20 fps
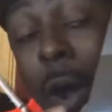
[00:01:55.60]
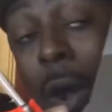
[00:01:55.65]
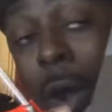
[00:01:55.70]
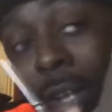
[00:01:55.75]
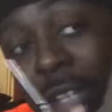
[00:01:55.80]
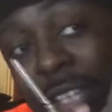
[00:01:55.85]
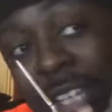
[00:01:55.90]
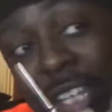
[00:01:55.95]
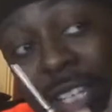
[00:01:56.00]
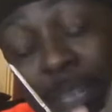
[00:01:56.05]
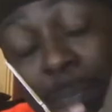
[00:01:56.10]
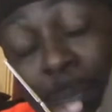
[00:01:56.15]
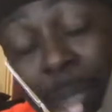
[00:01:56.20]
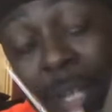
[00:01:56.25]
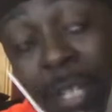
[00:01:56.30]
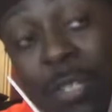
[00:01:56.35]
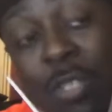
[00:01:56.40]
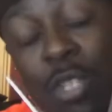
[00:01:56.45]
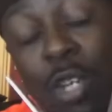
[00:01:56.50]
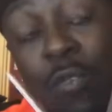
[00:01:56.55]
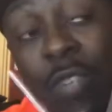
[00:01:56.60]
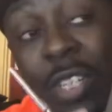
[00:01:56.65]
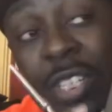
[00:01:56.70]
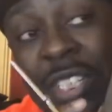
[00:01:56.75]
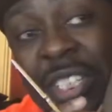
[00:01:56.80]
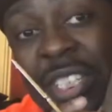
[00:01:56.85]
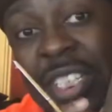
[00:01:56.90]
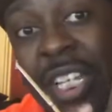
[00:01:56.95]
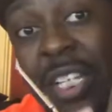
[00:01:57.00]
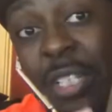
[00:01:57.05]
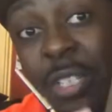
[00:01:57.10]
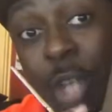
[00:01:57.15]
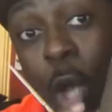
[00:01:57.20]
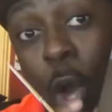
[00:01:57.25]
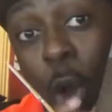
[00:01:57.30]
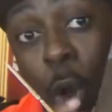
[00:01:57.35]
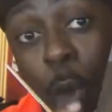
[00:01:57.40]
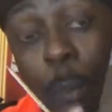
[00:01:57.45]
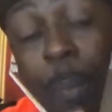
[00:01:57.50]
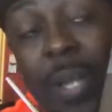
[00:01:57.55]
hard it has been to resist
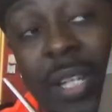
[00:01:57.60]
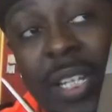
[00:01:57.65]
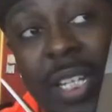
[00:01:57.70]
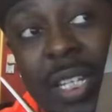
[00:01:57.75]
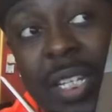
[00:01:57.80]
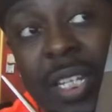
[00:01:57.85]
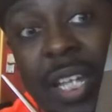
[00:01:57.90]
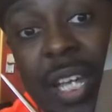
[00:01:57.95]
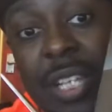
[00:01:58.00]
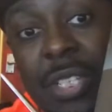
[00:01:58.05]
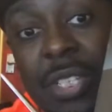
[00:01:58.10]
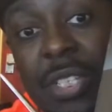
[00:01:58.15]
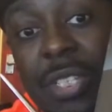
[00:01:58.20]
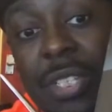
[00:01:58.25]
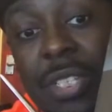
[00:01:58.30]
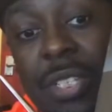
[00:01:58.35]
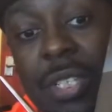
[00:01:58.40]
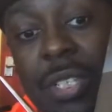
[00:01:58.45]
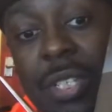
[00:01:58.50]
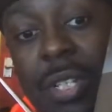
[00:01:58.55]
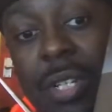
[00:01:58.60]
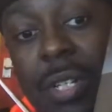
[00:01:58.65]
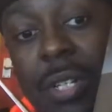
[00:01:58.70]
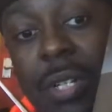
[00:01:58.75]
opening this?